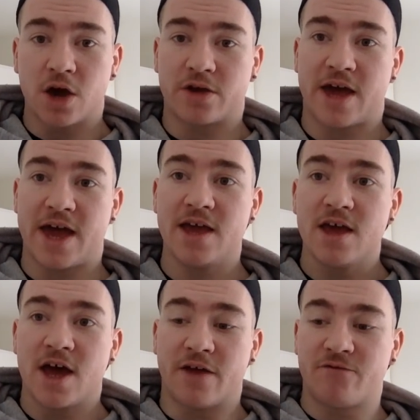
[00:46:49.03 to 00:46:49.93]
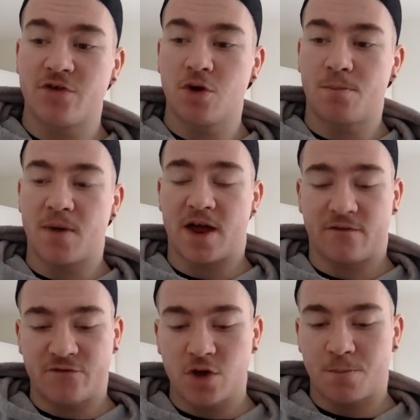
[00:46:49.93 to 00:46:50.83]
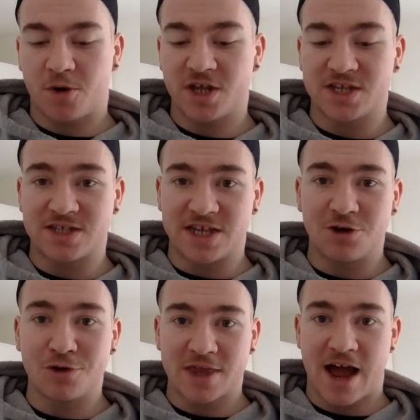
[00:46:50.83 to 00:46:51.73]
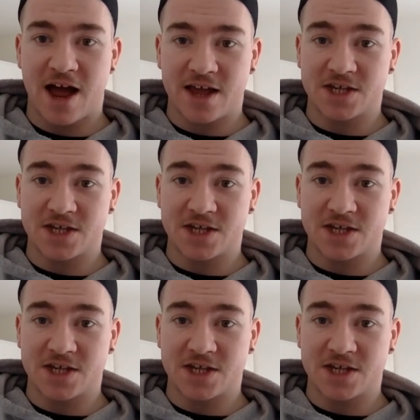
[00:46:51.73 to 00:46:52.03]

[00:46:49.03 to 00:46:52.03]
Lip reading: Okay, and for your body to deal with that,